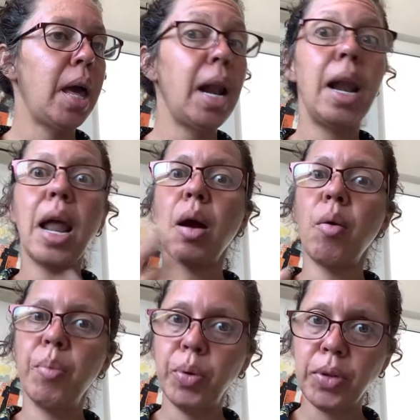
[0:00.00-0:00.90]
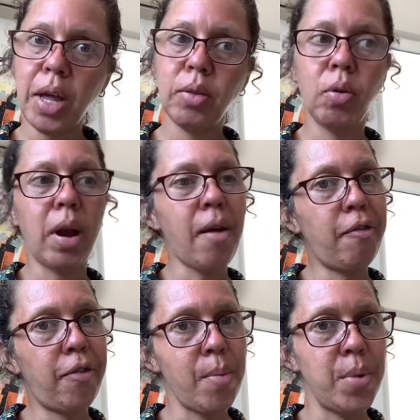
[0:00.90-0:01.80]
La computadora,
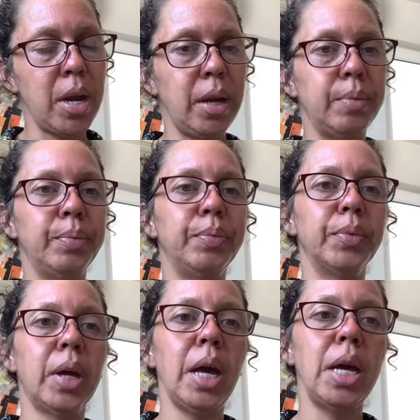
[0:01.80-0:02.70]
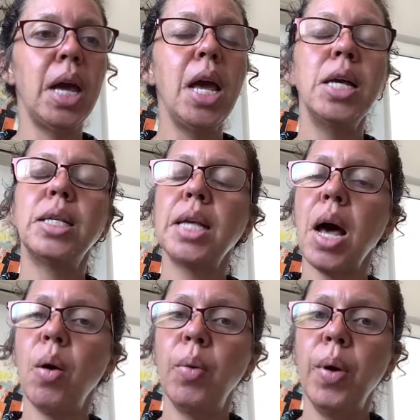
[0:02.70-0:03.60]
feminine, okay?
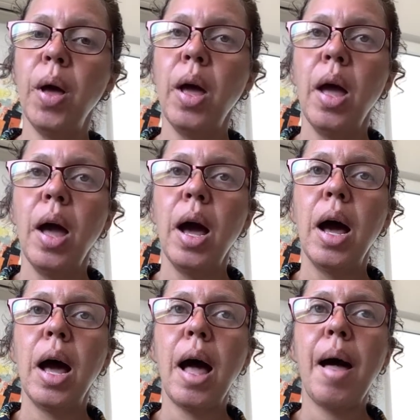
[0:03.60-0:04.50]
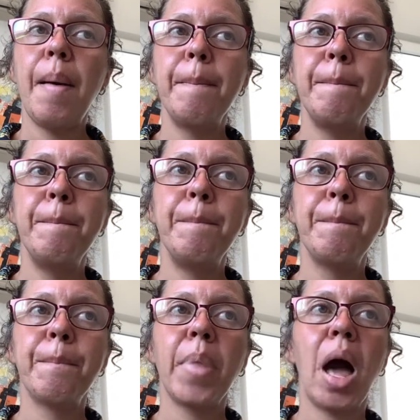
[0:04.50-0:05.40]
So,
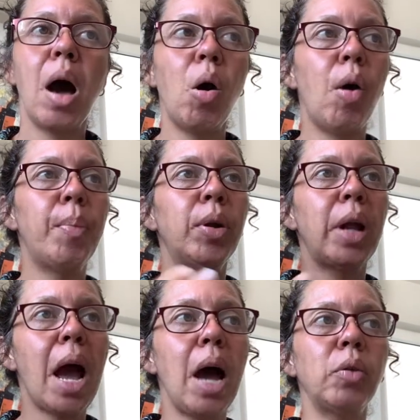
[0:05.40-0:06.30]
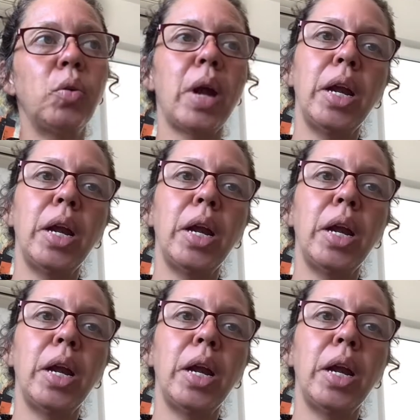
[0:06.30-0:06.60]
oh, but how do I